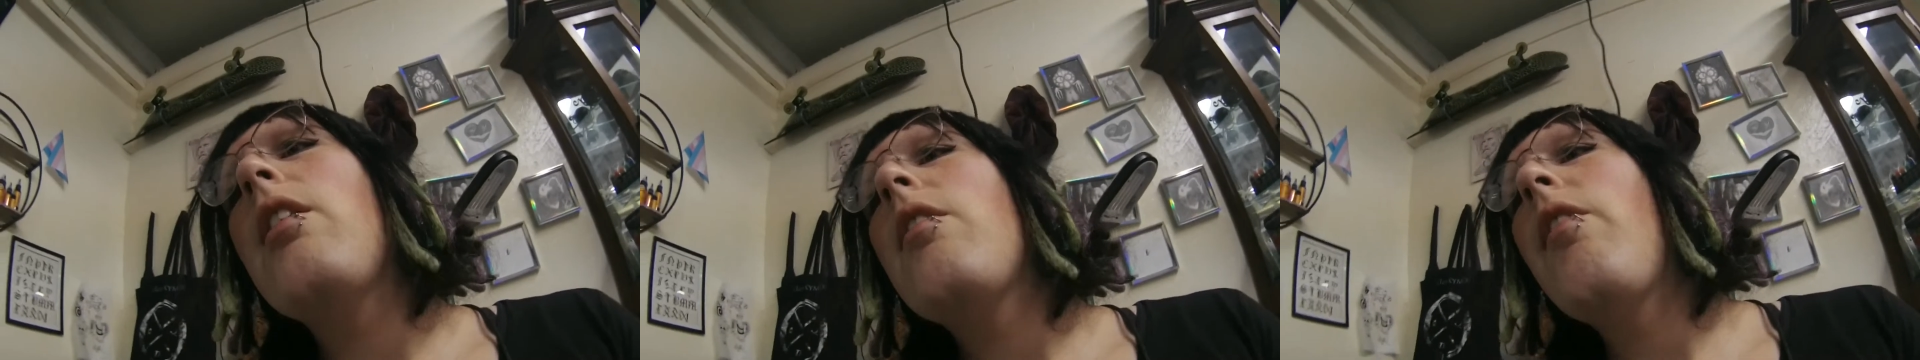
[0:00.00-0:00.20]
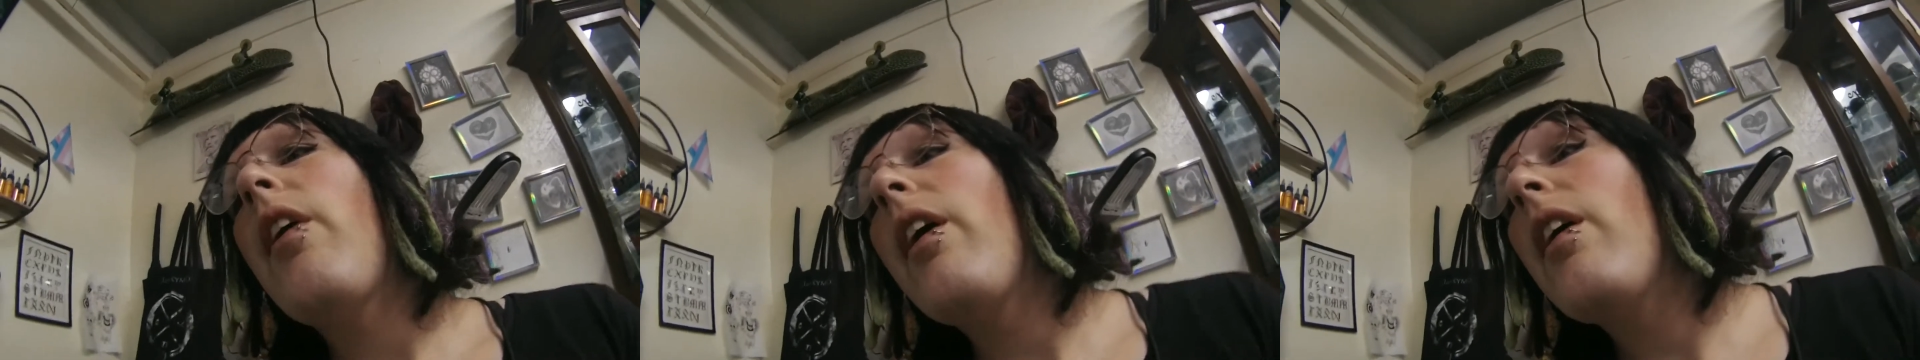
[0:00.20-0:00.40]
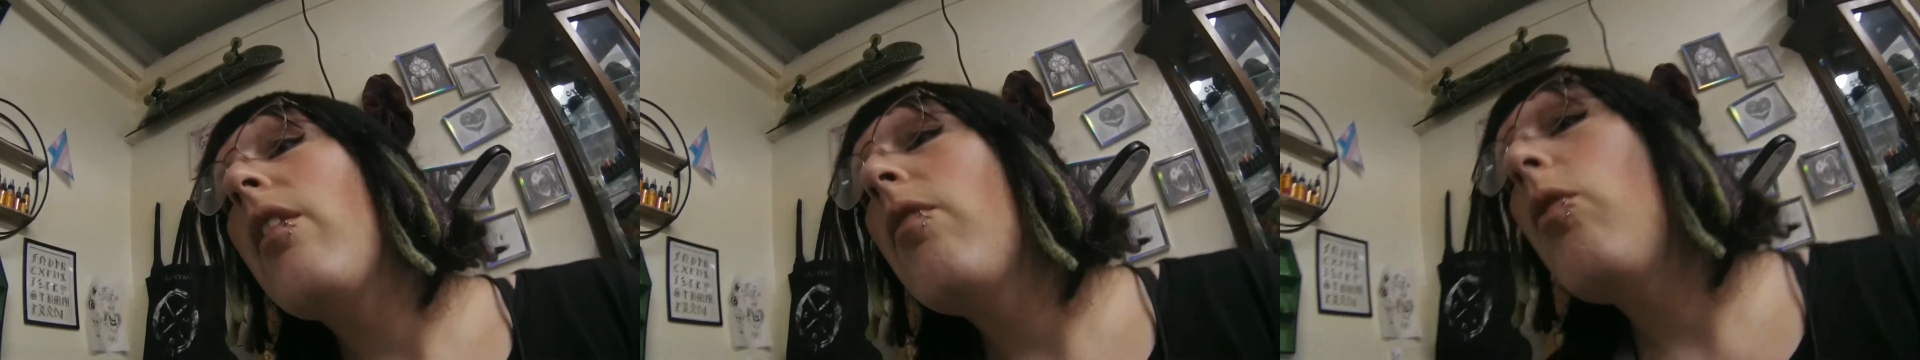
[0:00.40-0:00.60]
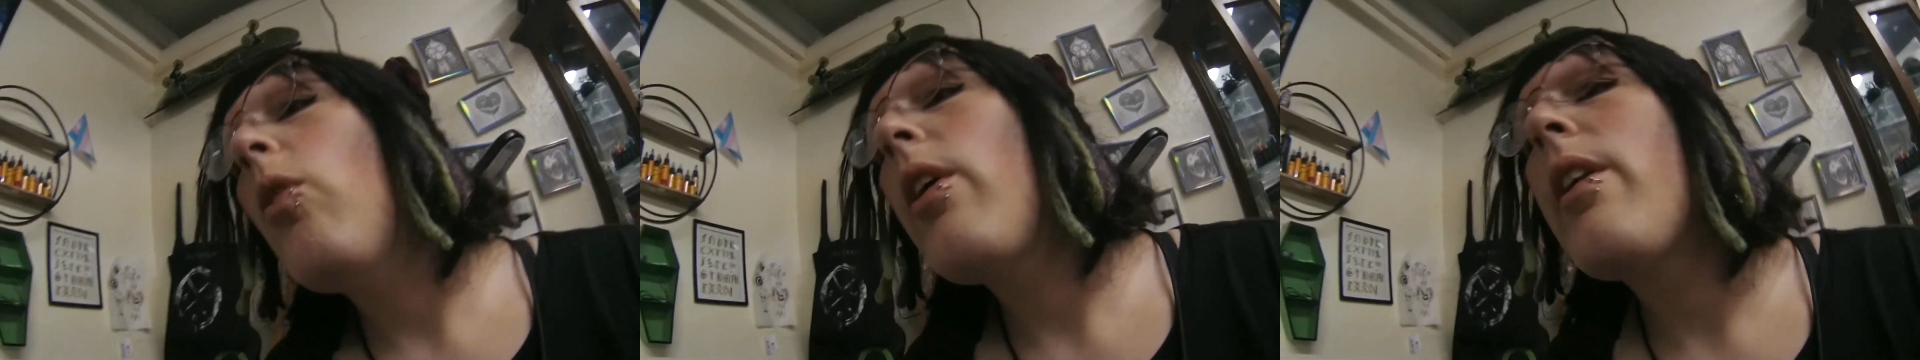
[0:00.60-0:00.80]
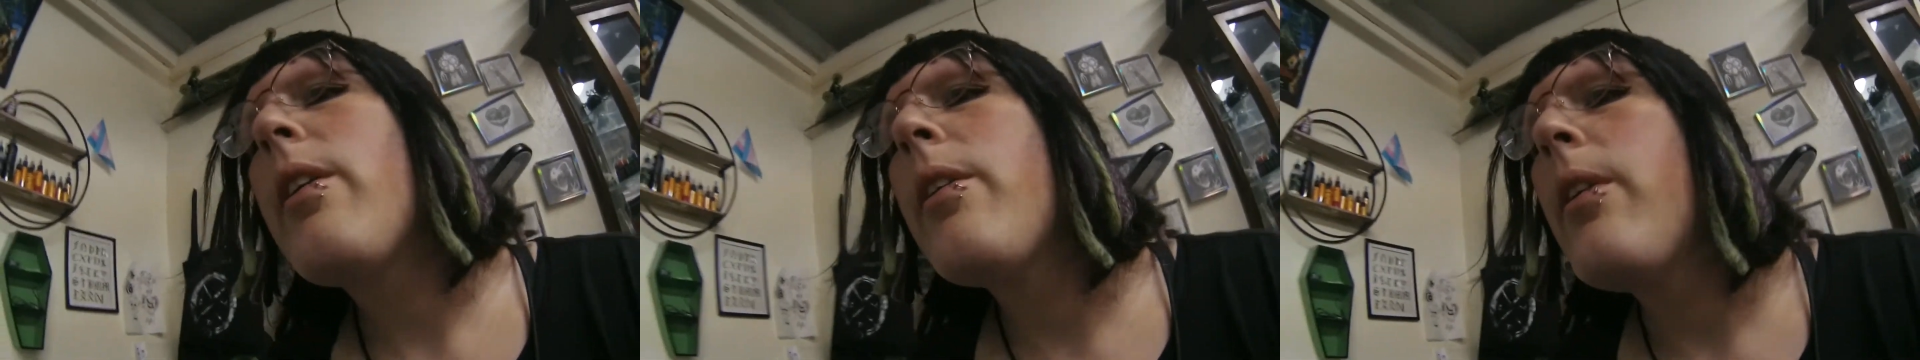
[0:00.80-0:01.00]
if I can
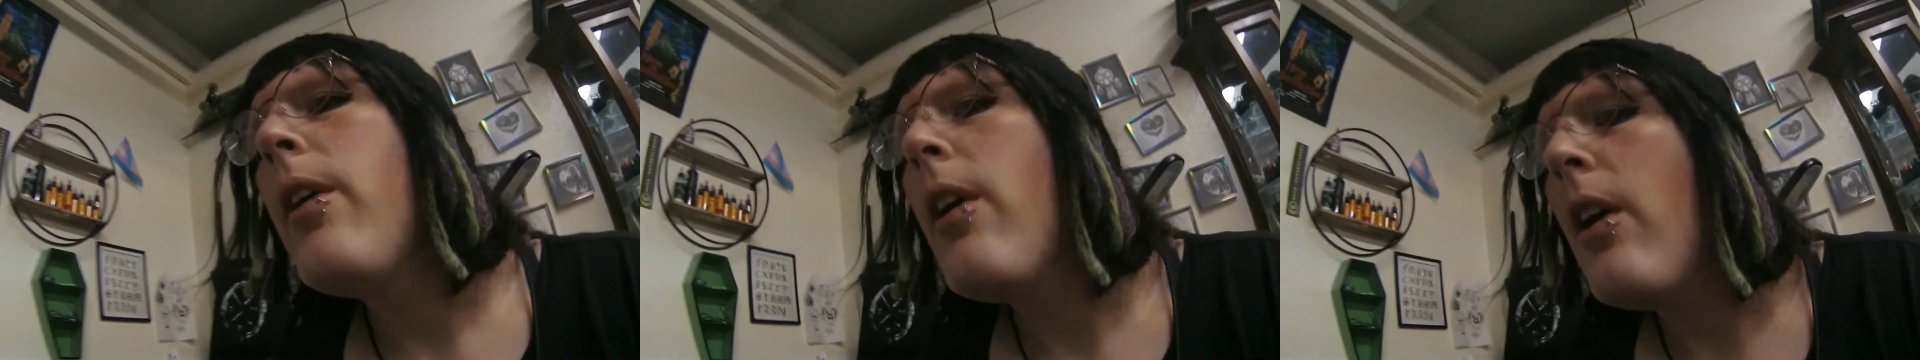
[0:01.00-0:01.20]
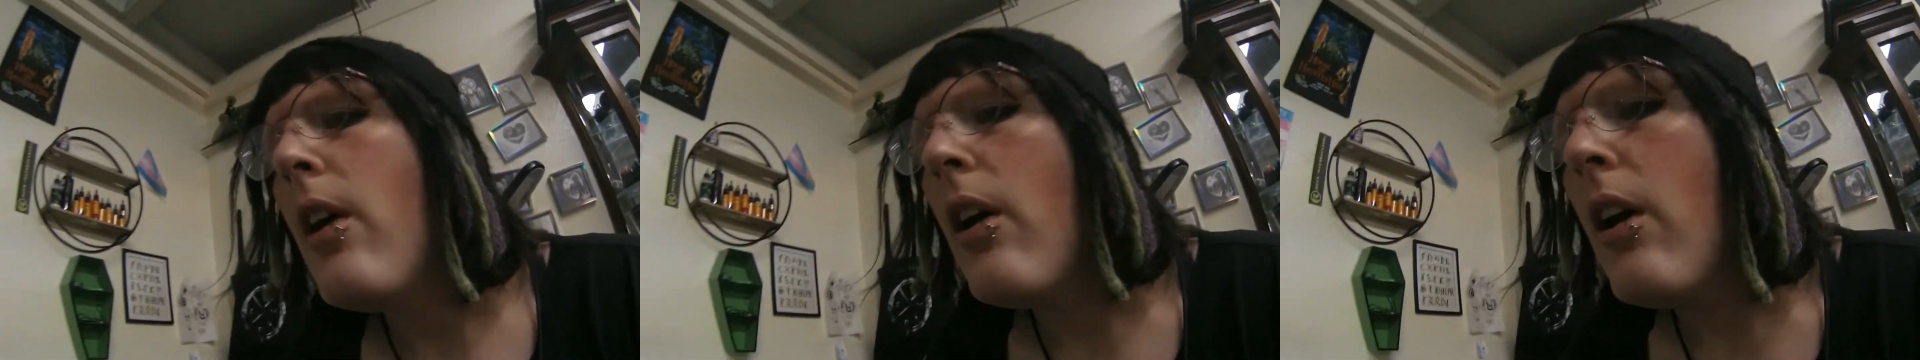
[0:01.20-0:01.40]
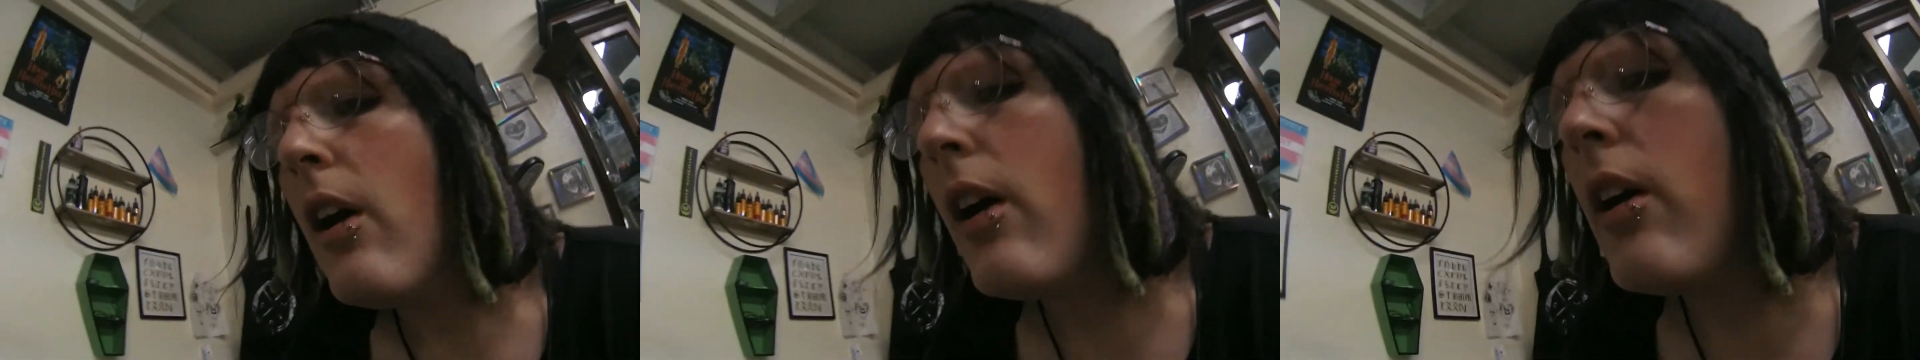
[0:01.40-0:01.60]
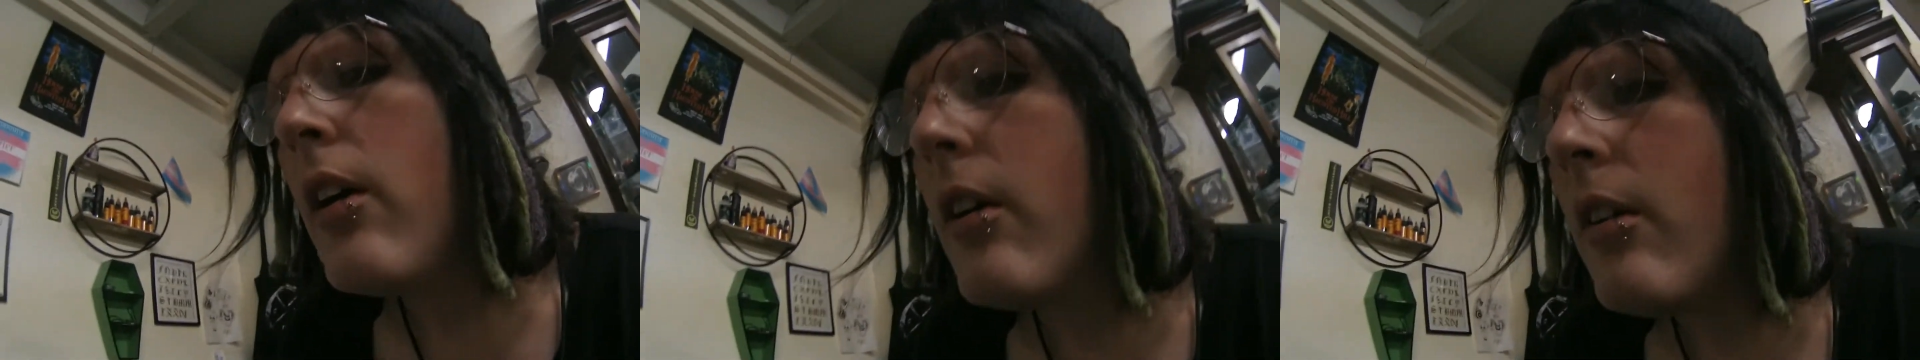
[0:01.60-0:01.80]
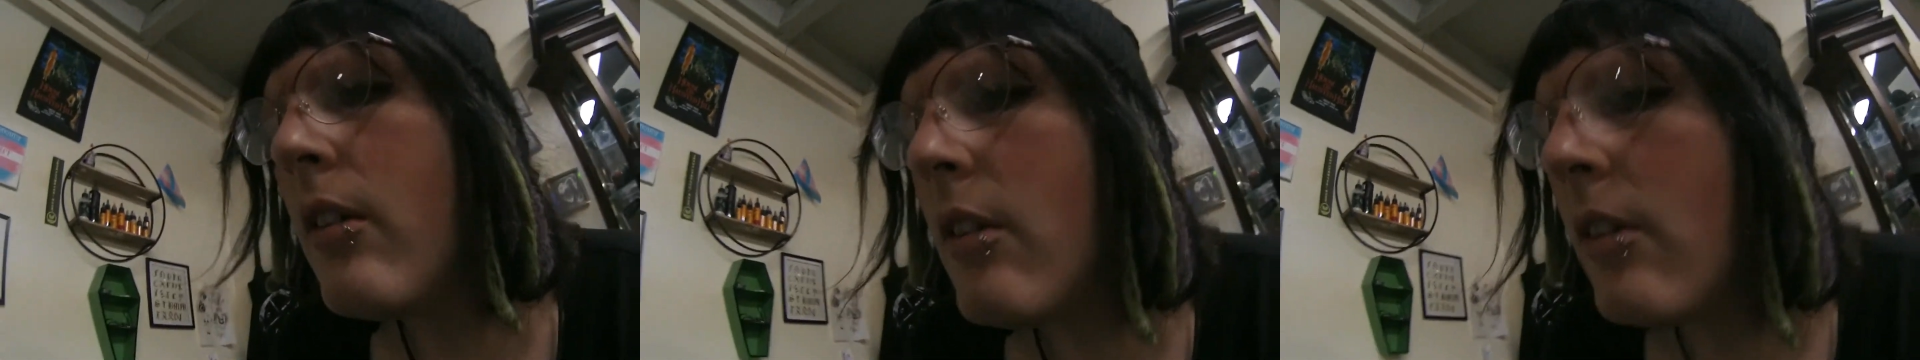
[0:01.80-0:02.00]
avoid it.
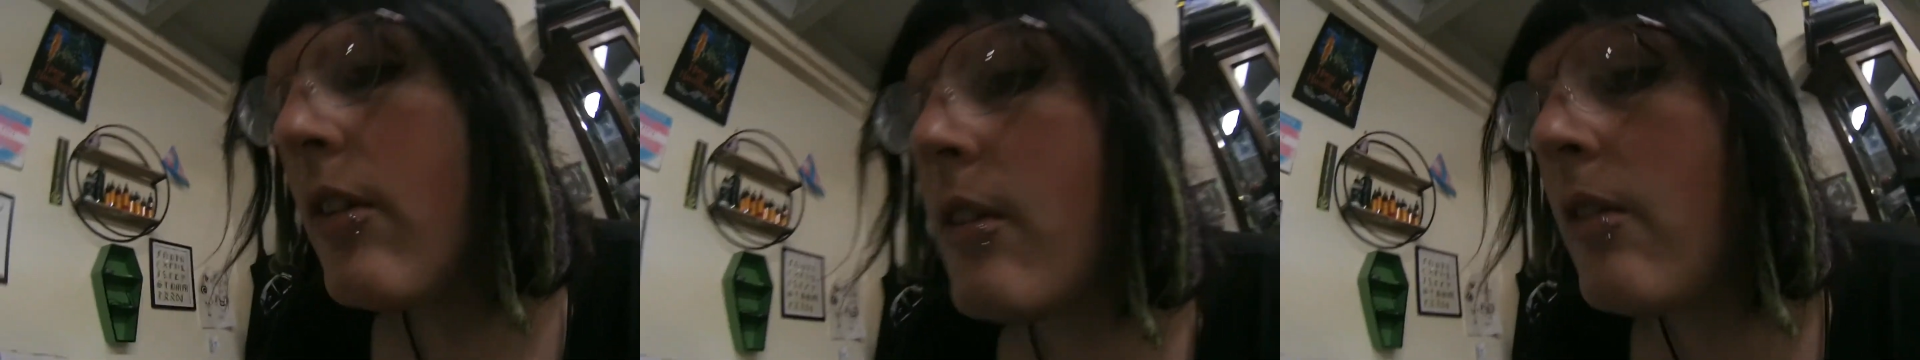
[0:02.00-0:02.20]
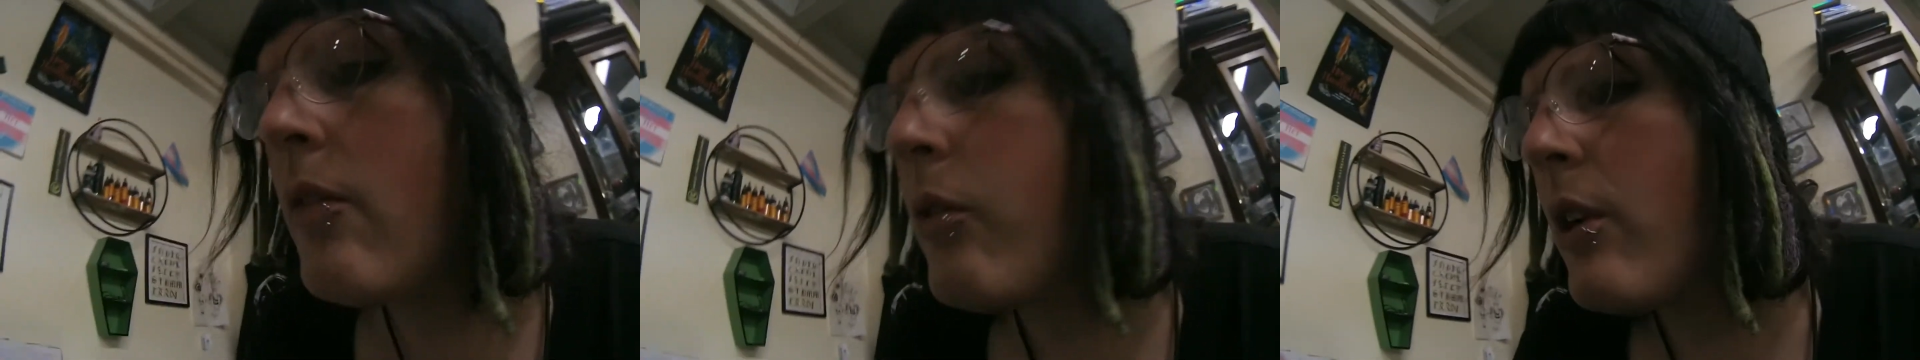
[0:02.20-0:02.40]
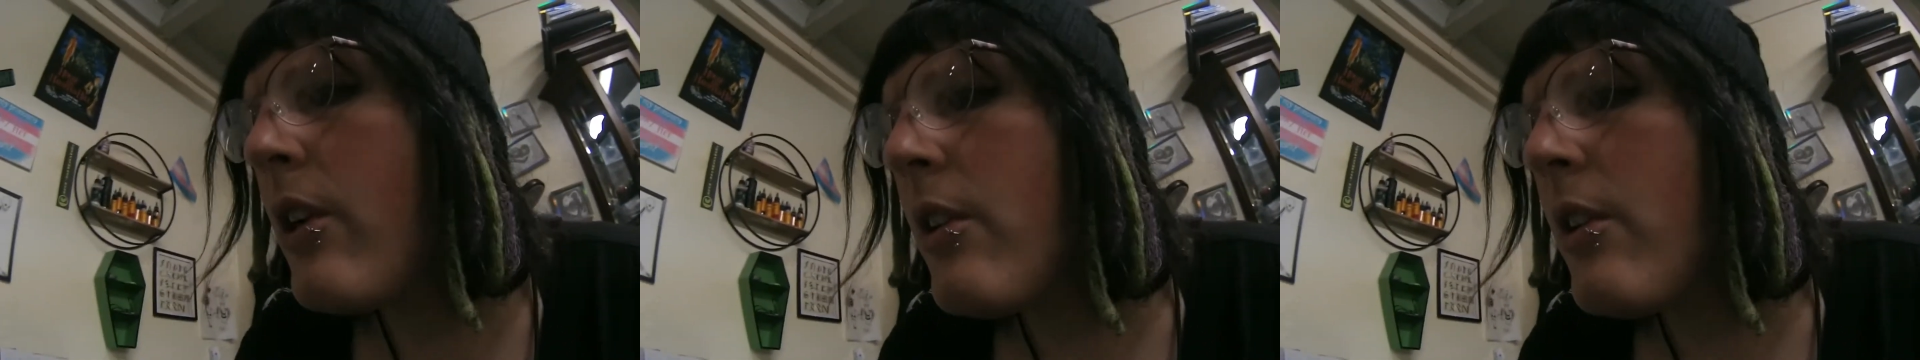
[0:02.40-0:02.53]
avoid